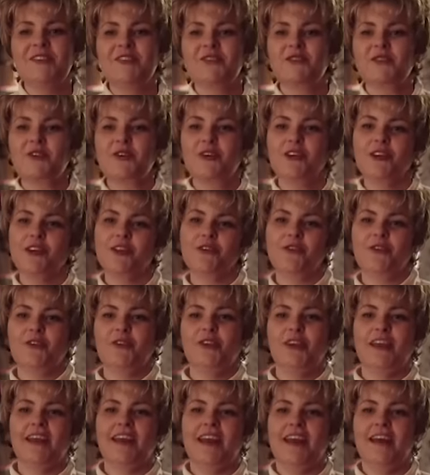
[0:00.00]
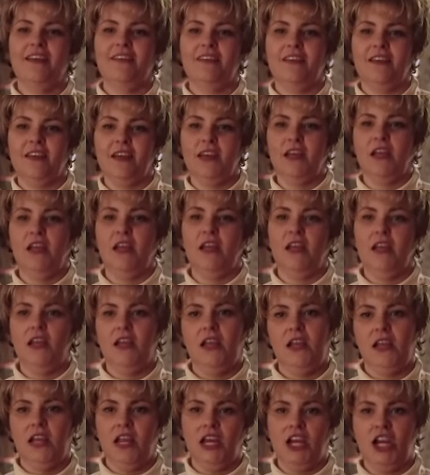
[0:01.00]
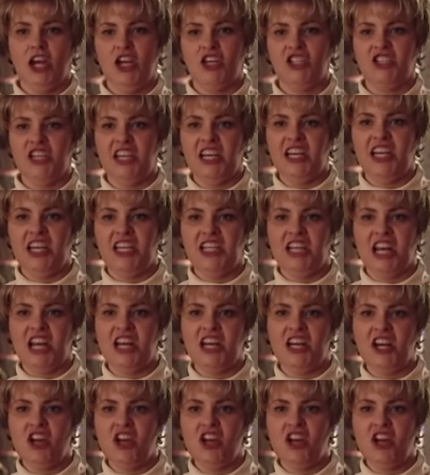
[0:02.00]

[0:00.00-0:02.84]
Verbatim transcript: struggle through, Kathy in our teeny tiny